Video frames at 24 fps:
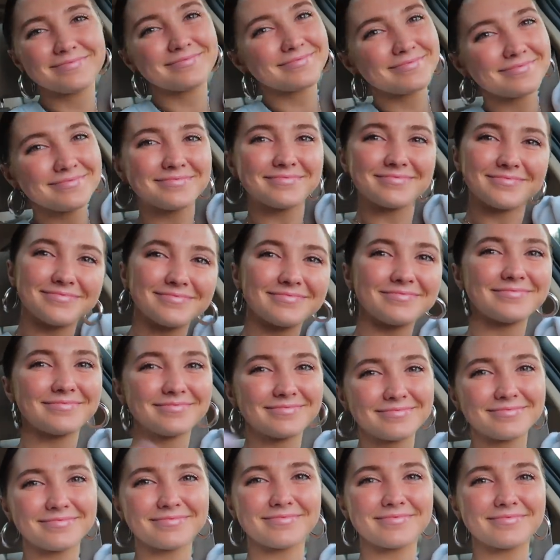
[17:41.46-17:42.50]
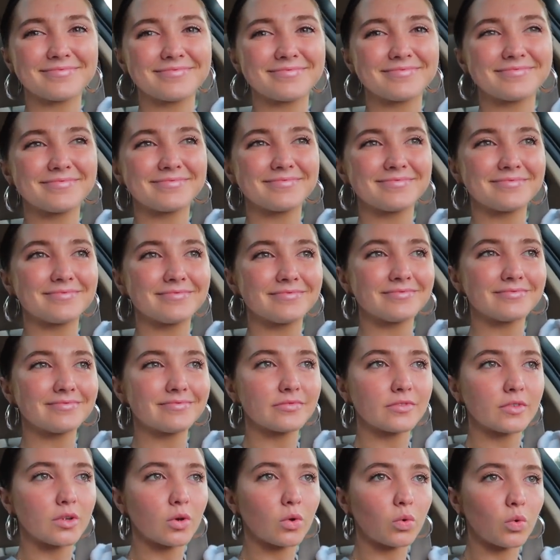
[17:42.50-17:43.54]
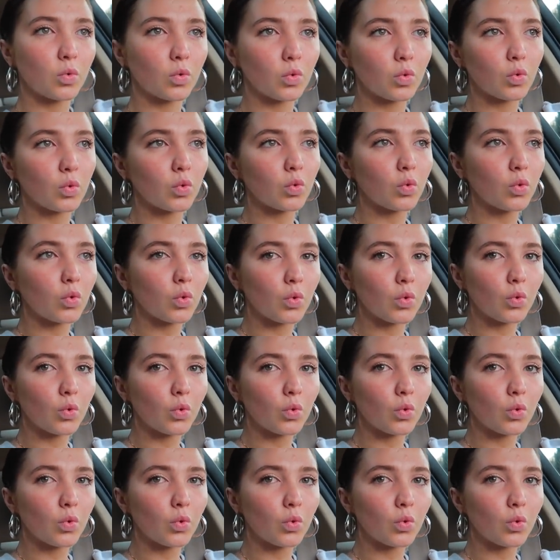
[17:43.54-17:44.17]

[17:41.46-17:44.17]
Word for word: to like my intuition to